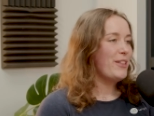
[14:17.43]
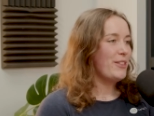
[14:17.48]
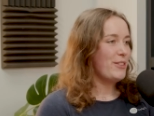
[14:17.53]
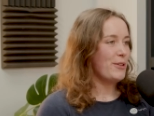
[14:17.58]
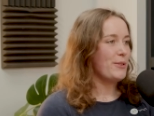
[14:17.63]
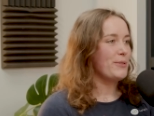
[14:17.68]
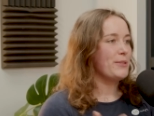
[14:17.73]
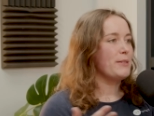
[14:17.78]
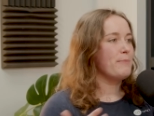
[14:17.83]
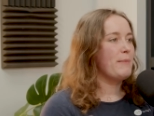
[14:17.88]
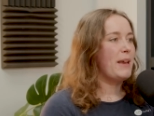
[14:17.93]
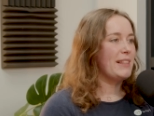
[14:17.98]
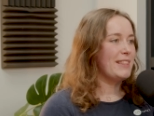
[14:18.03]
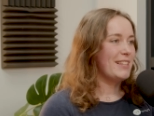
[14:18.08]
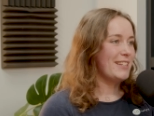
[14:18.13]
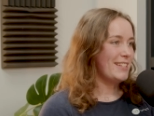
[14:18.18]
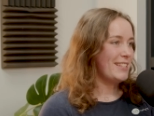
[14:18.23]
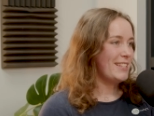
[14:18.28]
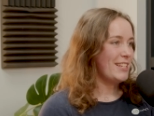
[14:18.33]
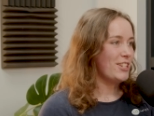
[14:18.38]
the user's made
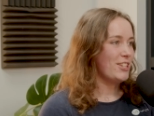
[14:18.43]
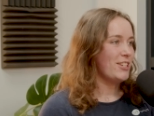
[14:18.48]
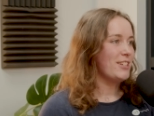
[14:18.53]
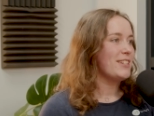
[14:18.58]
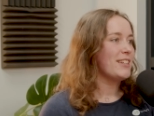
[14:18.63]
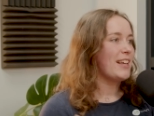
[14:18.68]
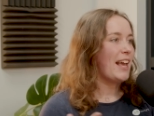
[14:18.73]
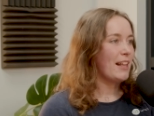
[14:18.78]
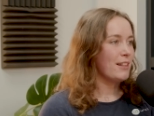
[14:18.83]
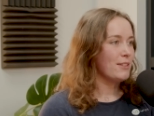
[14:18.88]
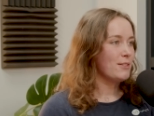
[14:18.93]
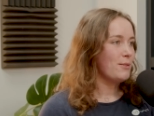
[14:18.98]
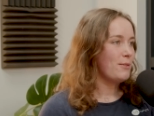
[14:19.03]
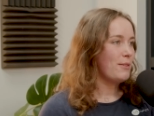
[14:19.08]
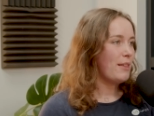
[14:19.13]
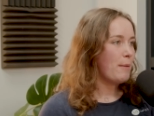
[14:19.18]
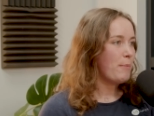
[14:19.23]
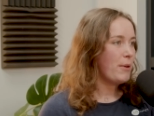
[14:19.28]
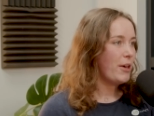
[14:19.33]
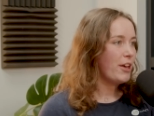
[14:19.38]
the decision to cancel
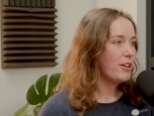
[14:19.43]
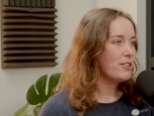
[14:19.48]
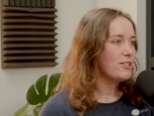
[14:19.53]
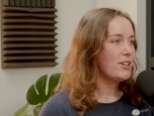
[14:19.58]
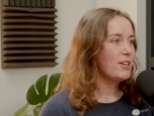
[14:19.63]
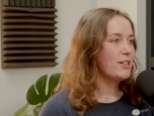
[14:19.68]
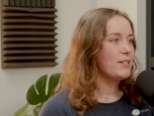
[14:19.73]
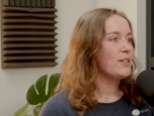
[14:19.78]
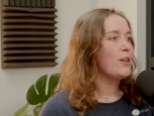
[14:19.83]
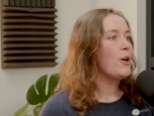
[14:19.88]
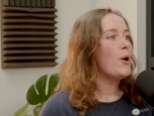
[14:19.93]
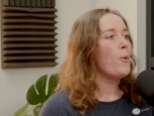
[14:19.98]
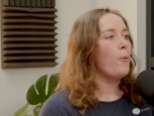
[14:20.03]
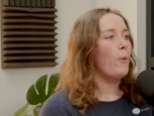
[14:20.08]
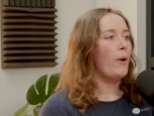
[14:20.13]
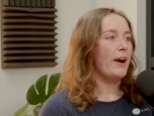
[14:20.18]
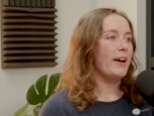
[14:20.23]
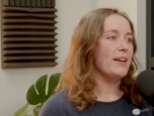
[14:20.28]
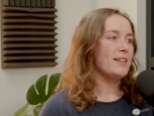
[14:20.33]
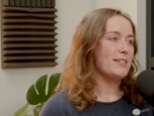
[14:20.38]
their purchase.
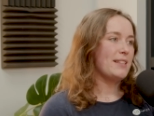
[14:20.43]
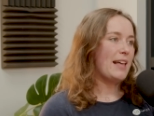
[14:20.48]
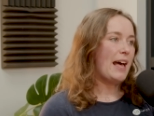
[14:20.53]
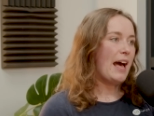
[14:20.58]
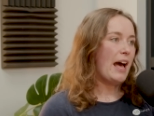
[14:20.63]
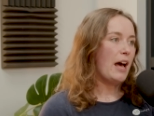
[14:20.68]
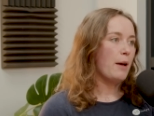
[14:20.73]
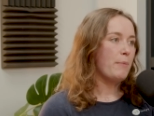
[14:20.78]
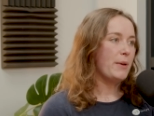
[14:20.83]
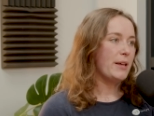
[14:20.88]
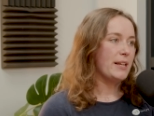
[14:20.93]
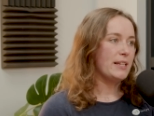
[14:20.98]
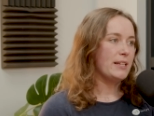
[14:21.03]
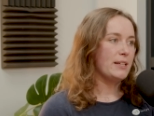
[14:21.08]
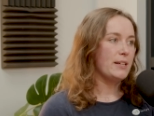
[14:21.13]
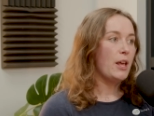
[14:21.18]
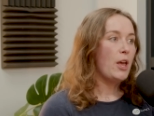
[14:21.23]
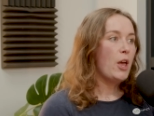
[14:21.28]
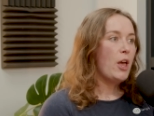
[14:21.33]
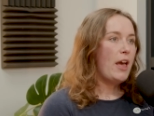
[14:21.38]
Why has that happened?